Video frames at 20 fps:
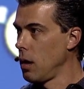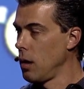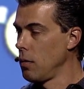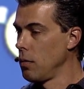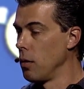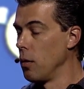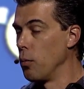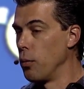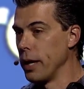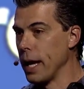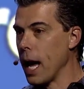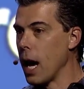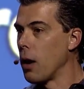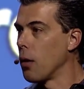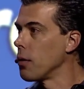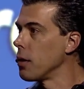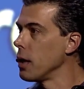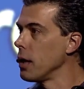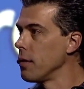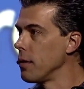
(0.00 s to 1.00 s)
the
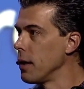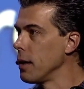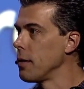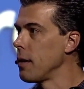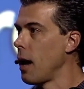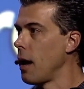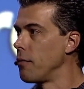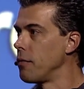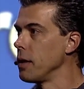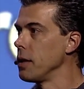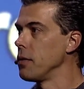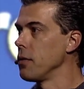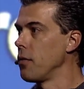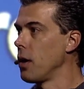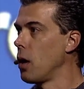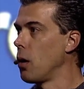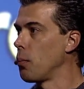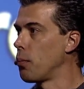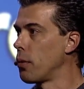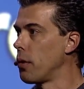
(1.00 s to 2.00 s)
reality that every
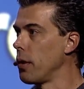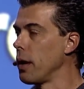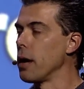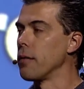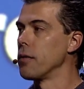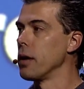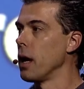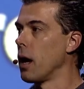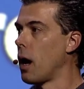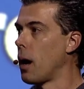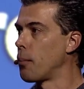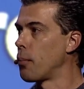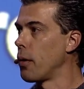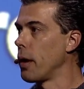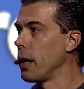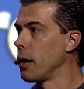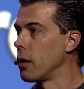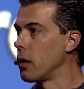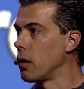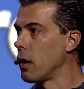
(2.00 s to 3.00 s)
developer and every
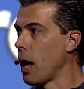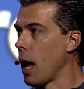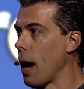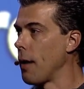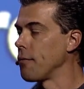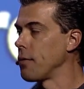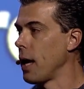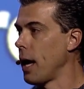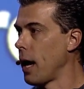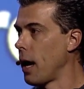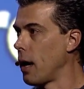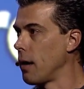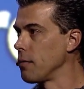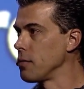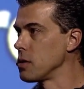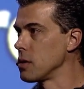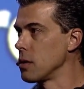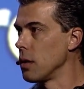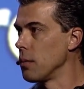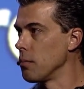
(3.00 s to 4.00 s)
operator have to
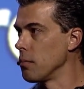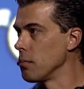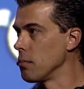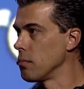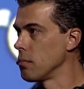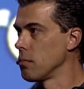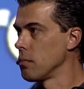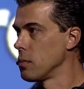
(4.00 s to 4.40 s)
have some